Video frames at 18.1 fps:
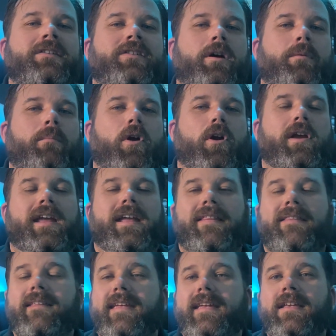on market.
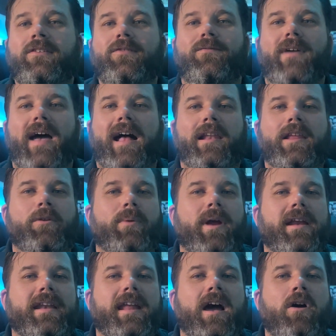In the East Valley
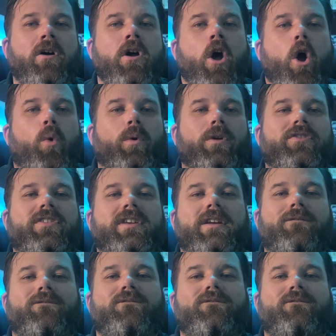right now, we're seeing